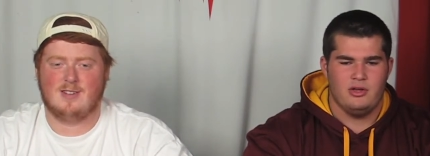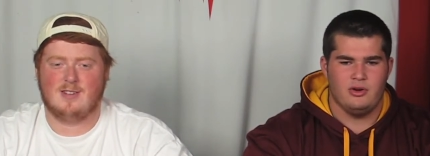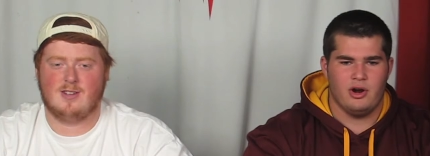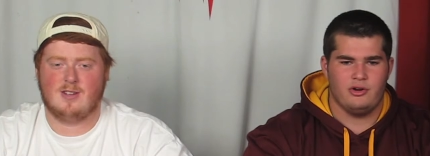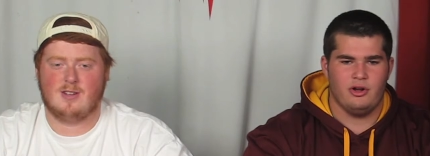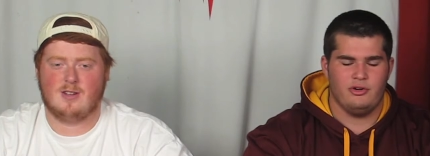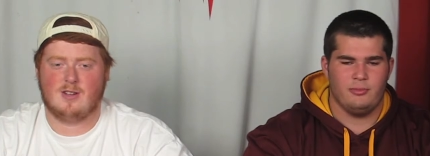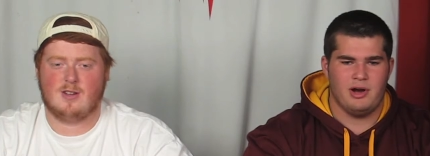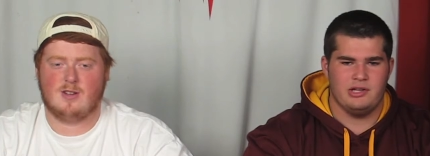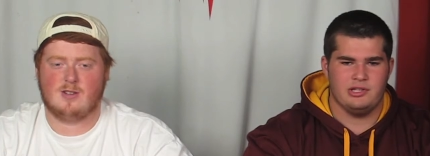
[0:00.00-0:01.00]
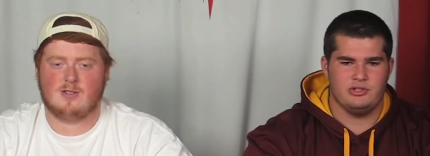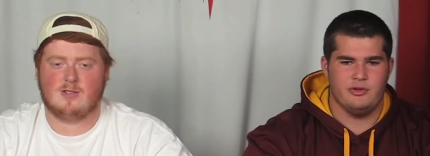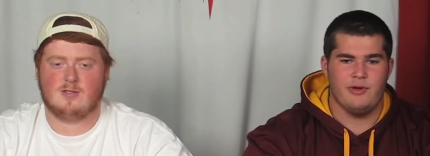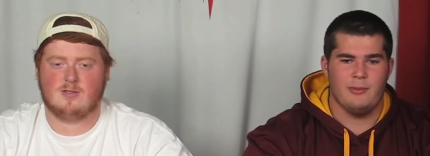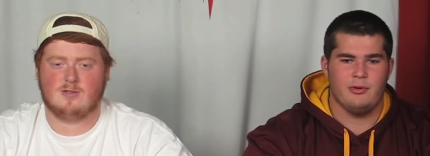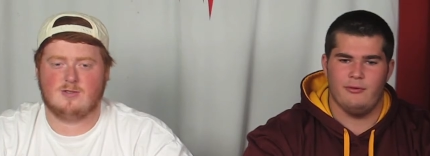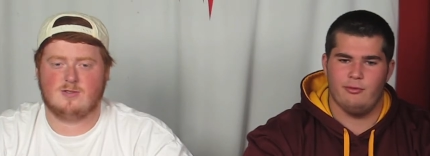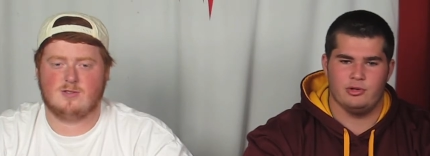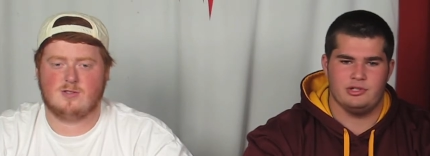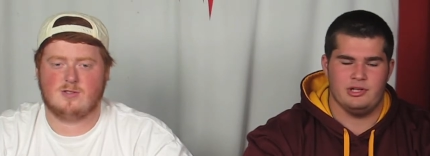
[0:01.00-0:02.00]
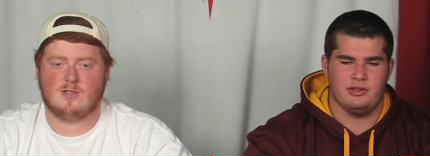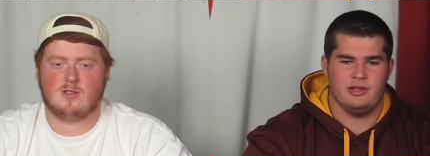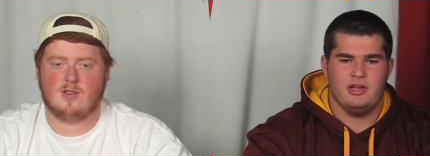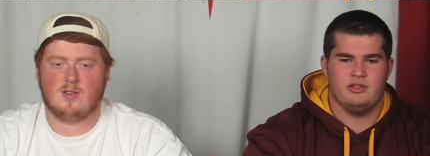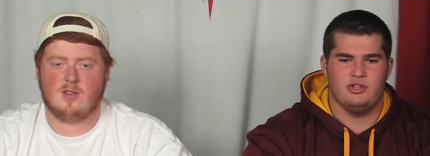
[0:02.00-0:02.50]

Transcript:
Speaker 1: Your $100 deposit is due February 14th. The